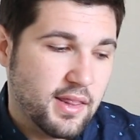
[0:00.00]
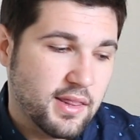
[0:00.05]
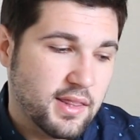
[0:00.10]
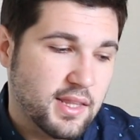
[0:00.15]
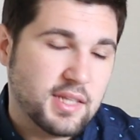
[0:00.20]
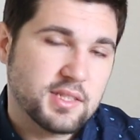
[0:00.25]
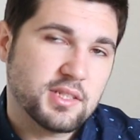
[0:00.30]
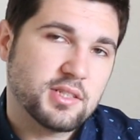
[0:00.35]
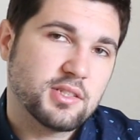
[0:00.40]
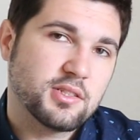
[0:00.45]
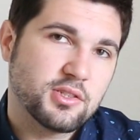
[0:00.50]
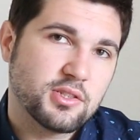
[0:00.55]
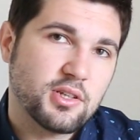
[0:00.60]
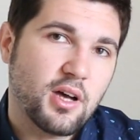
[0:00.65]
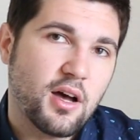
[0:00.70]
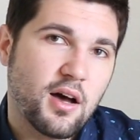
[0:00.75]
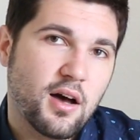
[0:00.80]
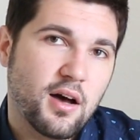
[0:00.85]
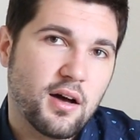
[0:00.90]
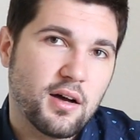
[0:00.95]
this
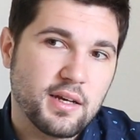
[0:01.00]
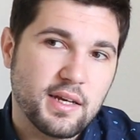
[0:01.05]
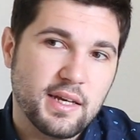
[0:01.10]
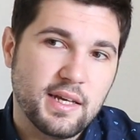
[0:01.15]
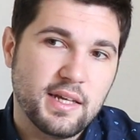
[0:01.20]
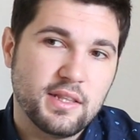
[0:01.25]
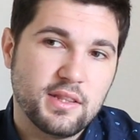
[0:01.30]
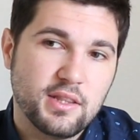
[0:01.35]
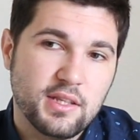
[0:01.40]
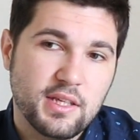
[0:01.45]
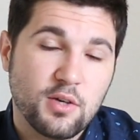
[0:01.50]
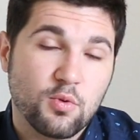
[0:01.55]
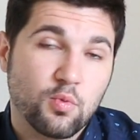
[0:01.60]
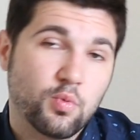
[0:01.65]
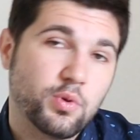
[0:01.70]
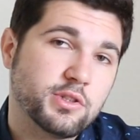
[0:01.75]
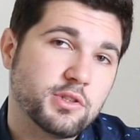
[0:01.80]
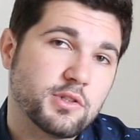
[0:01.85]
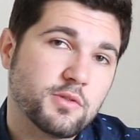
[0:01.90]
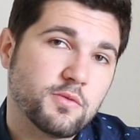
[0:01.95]
song in the
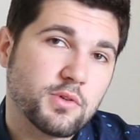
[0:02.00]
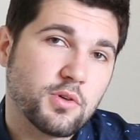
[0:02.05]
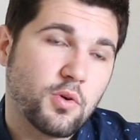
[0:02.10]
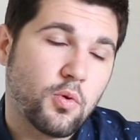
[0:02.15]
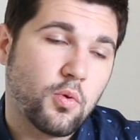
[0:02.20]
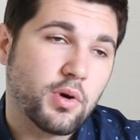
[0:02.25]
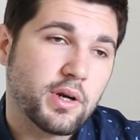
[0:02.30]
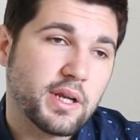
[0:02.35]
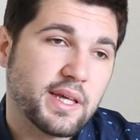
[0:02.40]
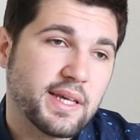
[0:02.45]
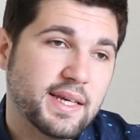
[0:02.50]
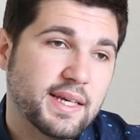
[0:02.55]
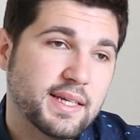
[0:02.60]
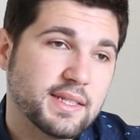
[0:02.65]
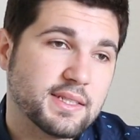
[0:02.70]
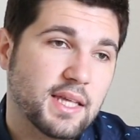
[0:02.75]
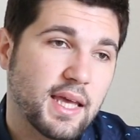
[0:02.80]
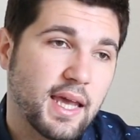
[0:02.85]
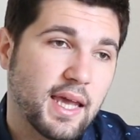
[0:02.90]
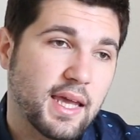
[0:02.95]
original recording
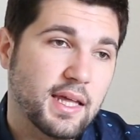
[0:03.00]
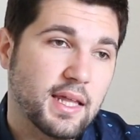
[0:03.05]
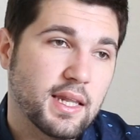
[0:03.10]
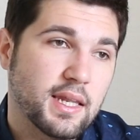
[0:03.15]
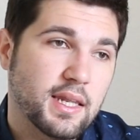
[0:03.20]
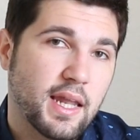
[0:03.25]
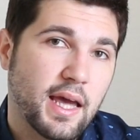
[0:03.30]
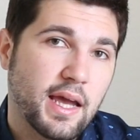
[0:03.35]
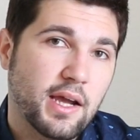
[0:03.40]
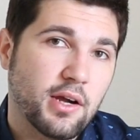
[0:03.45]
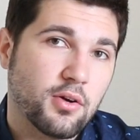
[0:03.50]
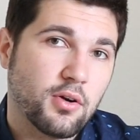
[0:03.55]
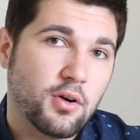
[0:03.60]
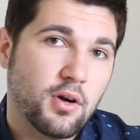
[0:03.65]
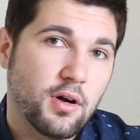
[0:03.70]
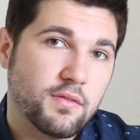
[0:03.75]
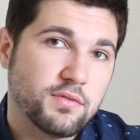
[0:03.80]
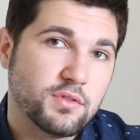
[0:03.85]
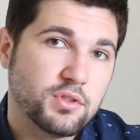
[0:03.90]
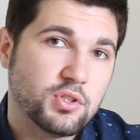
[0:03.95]
is a layer
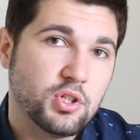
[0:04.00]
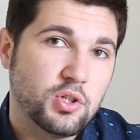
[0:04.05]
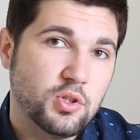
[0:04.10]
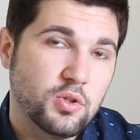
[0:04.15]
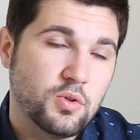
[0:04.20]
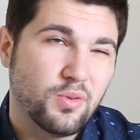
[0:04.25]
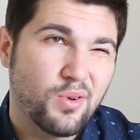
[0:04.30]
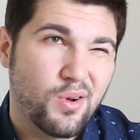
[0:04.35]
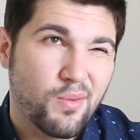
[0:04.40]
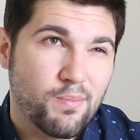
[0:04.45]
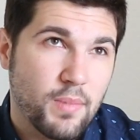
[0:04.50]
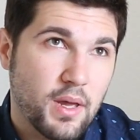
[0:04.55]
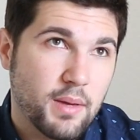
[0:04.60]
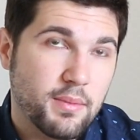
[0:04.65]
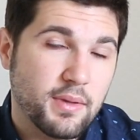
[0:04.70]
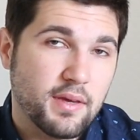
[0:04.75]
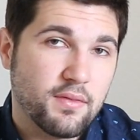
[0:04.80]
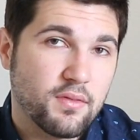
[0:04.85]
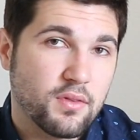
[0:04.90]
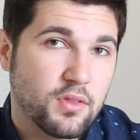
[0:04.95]
of 2, maybe
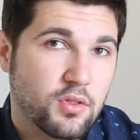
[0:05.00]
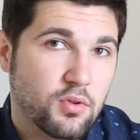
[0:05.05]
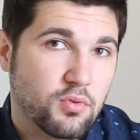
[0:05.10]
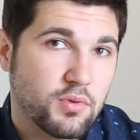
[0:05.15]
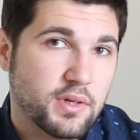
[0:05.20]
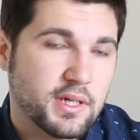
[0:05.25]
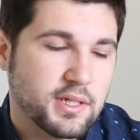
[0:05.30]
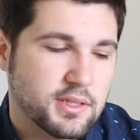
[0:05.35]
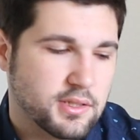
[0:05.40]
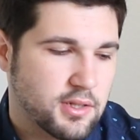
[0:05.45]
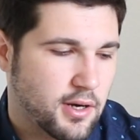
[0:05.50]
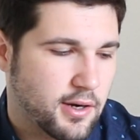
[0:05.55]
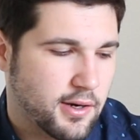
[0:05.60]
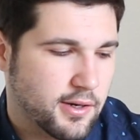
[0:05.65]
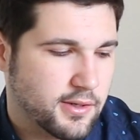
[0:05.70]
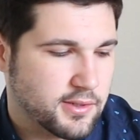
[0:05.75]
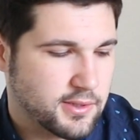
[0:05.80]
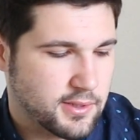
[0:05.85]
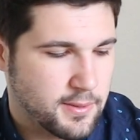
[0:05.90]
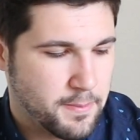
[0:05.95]
even 3
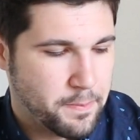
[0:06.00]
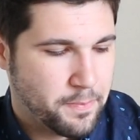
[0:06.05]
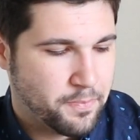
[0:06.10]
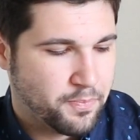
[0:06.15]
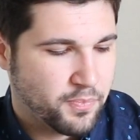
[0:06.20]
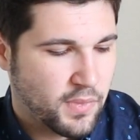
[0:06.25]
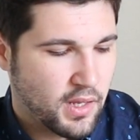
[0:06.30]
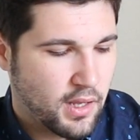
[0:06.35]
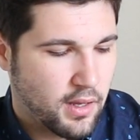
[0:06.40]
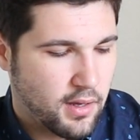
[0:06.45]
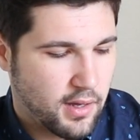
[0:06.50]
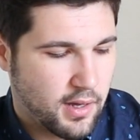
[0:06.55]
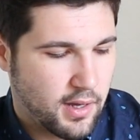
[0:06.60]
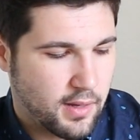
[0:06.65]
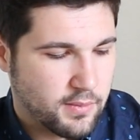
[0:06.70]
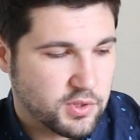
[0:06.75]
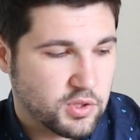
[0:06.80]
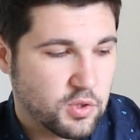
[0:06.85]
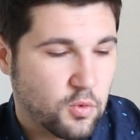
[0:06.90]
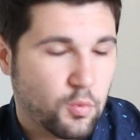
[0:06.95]
guitars.
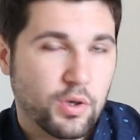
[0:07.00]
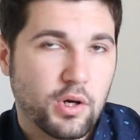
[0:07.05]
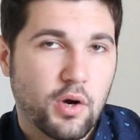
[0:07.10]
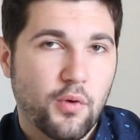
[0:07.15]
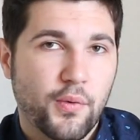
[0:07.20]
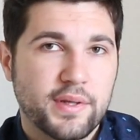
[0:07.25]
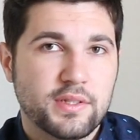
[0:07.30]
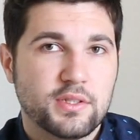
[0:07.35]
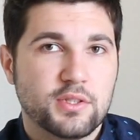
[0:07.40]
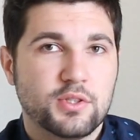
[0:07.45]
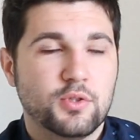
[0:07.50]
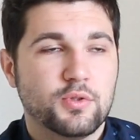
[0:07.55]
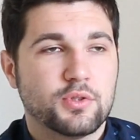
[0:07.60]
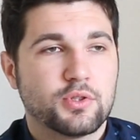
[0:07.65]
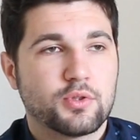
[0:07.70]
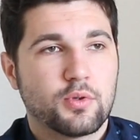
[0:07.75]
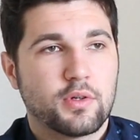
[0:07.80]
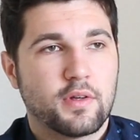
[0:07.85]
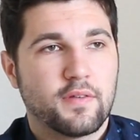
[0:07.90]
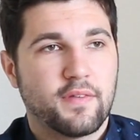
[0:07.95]
So we're going to do
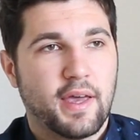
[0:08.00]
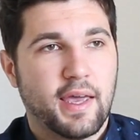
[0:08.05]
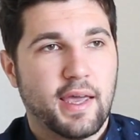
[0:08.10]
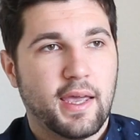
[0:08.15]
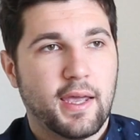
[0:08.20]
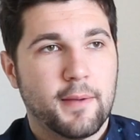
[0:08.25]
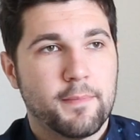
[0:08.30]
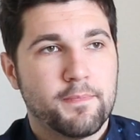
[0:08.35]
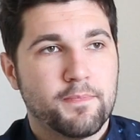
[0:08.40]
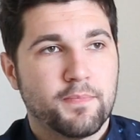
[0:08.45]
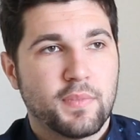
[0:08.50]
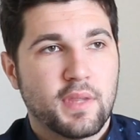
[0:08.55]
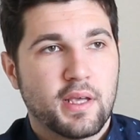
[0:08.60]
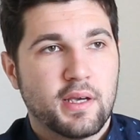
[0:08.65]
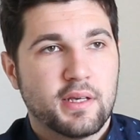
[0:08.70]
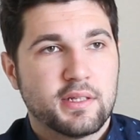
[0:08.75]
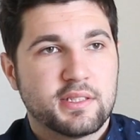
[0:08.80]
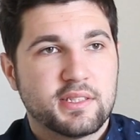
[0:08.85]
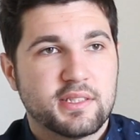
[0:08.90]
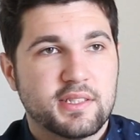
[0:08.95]
sort of a
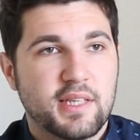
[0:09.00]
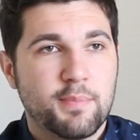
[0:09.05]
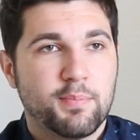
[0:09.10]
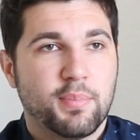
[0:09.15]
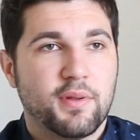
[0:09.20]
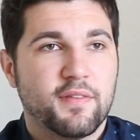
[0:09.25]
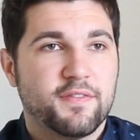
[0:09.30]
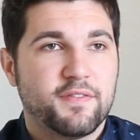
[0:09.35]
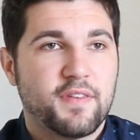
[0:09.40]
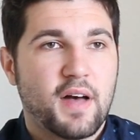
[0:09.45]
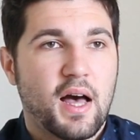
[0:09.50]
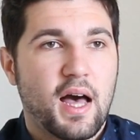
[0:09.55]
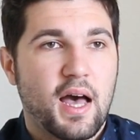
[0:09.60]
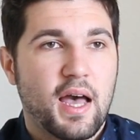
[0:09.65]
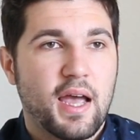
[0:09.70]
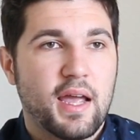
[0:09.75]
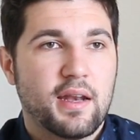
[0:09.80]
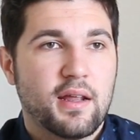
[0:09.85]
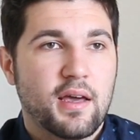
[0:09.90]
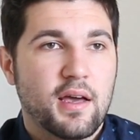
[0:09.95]

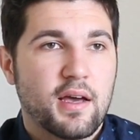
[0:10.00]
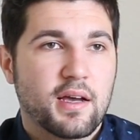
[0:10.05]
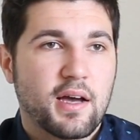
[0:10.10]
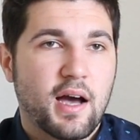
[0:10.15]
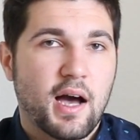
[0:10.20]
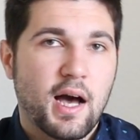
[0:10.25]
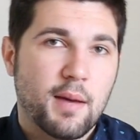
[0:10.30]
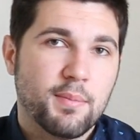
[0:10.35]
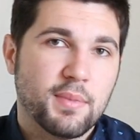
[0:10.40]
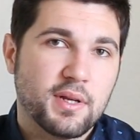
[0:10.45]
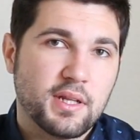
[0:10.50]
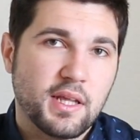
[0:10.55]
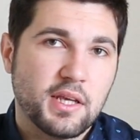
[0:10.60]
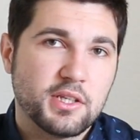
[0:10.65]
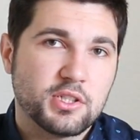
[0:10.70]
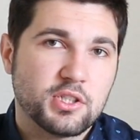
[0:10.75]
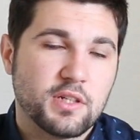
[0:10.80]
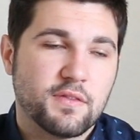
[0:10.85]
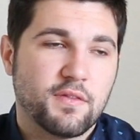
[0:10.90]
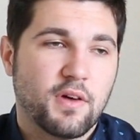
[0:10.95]
simplified
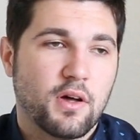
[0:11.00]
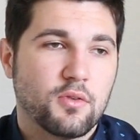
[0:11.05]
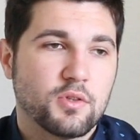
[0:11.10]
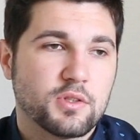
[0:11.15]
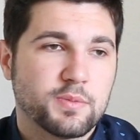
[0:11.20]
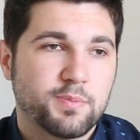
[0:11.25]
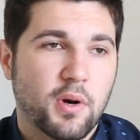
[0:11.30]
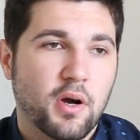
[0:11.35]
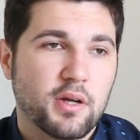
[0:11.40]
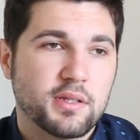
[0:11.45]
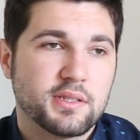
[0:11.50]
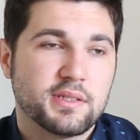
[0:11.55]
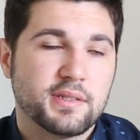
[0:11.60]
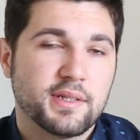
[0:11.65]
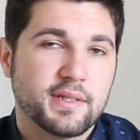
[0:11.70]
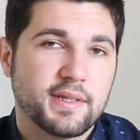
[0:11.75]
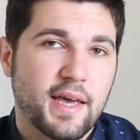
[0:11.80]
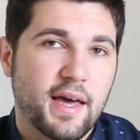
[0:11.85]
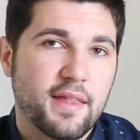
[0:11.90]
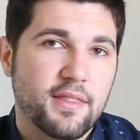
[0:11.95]
combination of all those parts
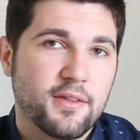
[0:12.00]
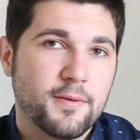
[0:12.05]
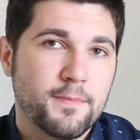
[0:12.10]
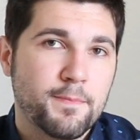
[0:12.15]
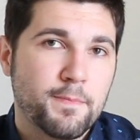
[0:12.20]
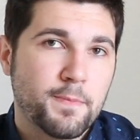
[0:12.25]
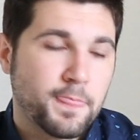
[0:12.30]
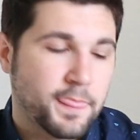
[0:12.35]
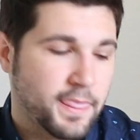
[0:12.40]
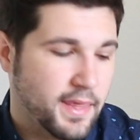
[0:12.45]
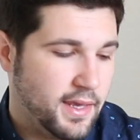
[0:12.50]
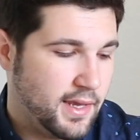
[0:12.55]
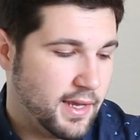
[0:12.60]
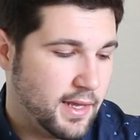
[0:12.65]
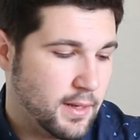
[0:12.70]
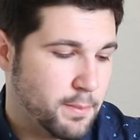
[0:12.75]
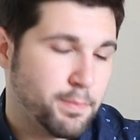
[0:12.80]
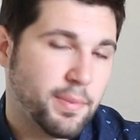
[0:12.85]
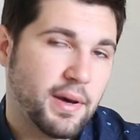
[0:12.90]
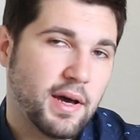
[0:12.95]
together
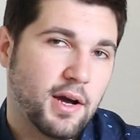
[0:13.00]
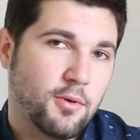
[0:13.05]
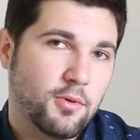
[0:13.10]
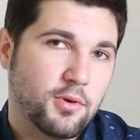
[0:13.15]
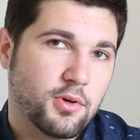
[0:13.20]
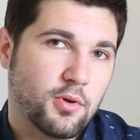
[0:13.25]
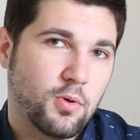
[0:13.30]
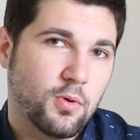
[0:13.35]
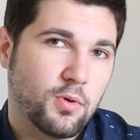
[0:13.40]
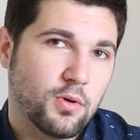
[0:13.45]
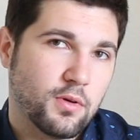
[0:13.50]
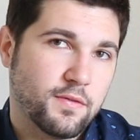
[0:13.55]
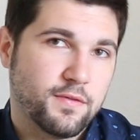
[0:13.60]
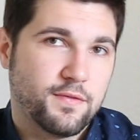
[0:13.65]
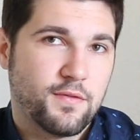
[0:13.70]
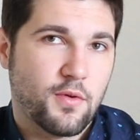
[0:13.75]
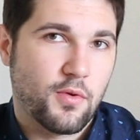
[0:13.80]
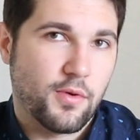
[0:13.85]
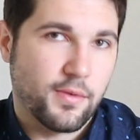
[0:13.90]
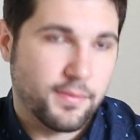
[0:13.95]
in power chord
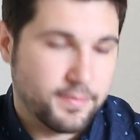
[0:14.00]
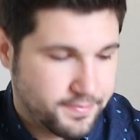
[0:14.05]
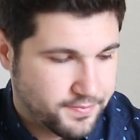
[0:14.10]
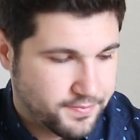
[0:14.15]
form.